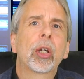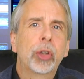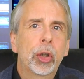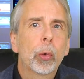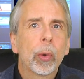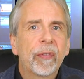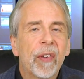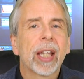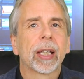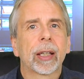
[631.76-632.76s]
You would
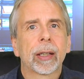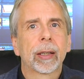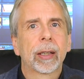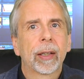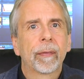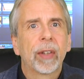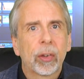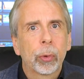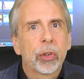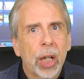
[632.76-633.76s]
think
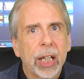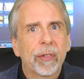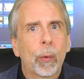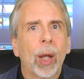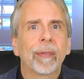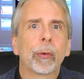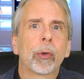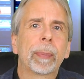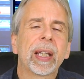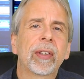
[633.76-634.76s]
this would change the way
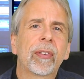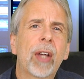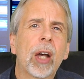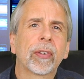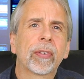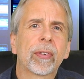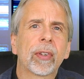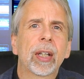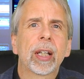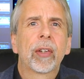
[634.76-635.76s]
this is being
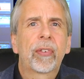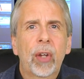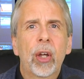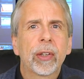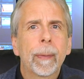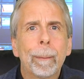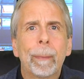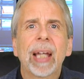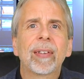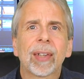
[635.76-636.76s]
discussed. Certain
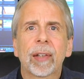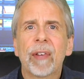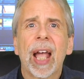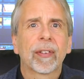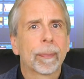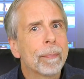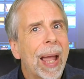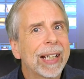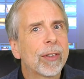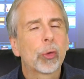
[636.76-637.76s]
basic facts,
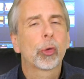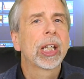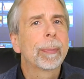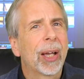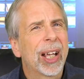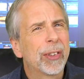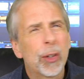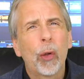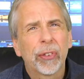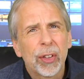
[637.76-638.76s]
mainstream,
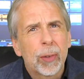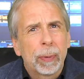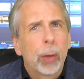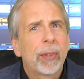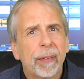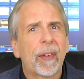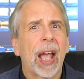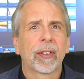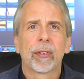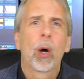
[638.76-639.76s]
not disputed
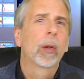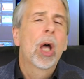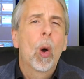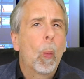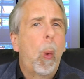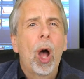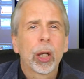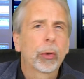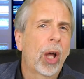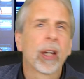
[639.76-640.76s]
facts, not
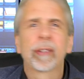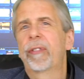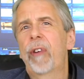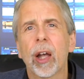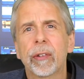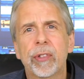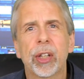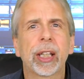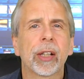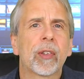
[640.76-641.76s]
wild-eyed
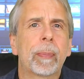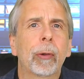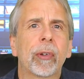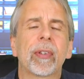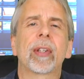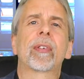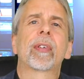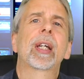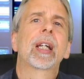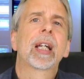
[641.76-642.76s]
5G
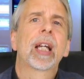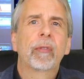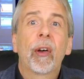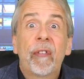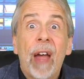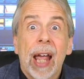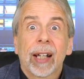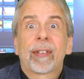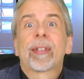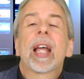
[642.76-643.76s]
conspiracies. The
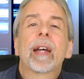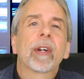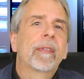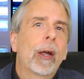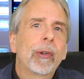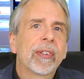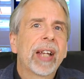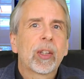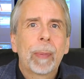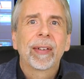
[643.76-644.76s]
fact that there is
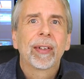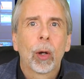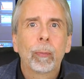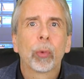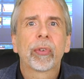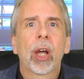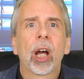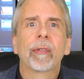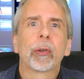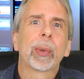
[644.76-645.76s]
an expected upwards
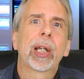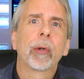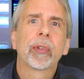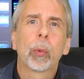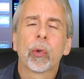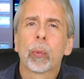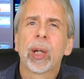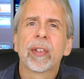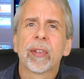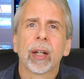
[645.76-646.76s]
curve as we go towards
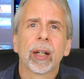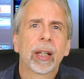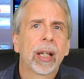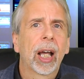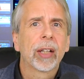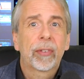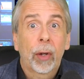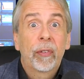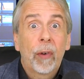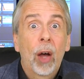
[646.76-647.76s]
winter, and
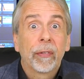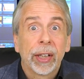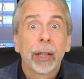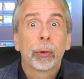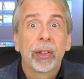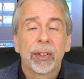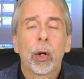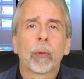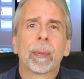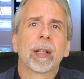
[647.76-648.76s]
so far the increase
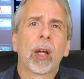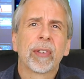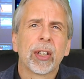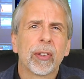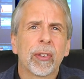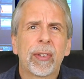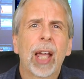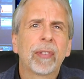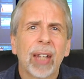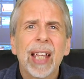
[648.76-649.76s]
in hospitalizations and
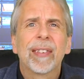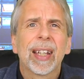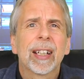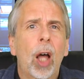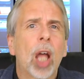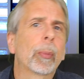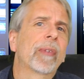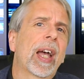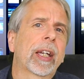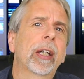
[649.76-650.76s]
deaths is in line
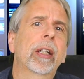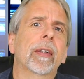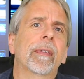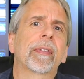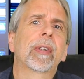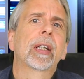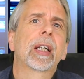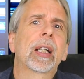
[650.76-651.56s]
with that curve.